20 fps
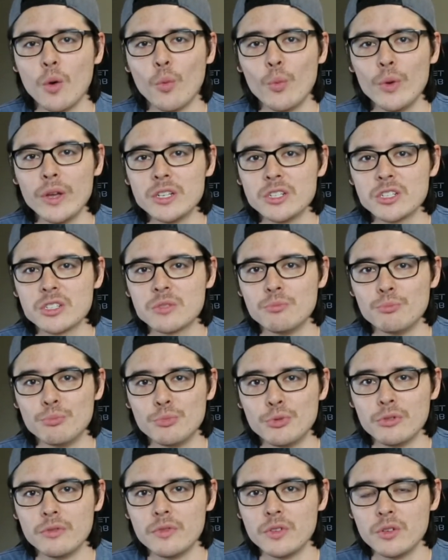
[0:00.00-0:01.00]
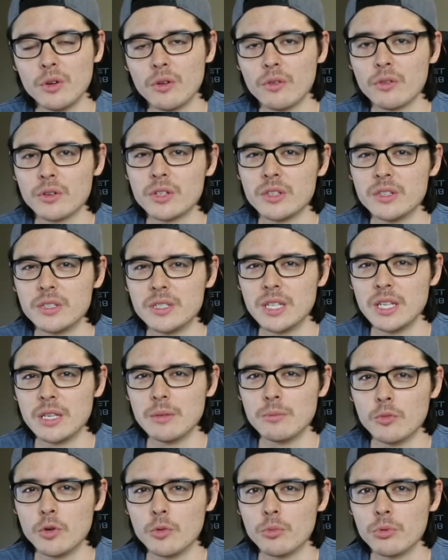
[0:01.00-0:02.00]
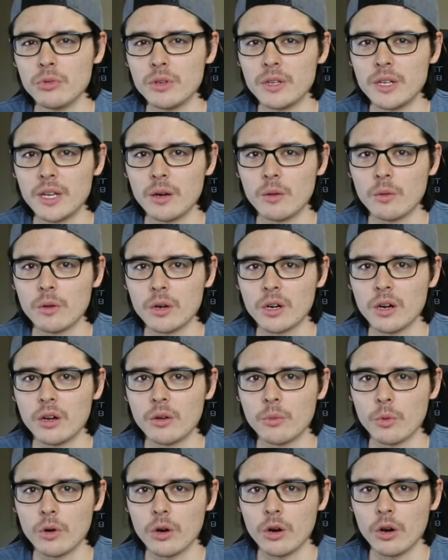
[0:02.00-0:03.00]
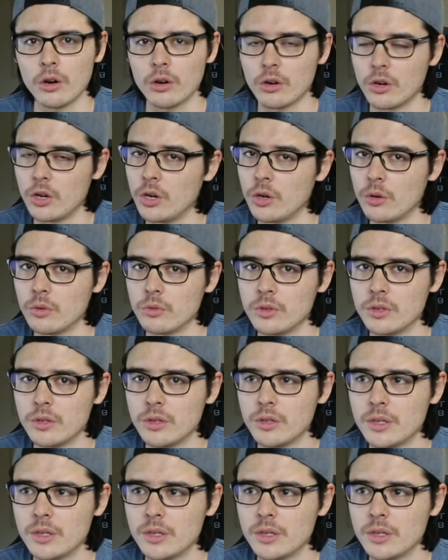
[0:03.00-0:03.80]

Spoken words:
We can just move you over to the T-Mobile network on our own.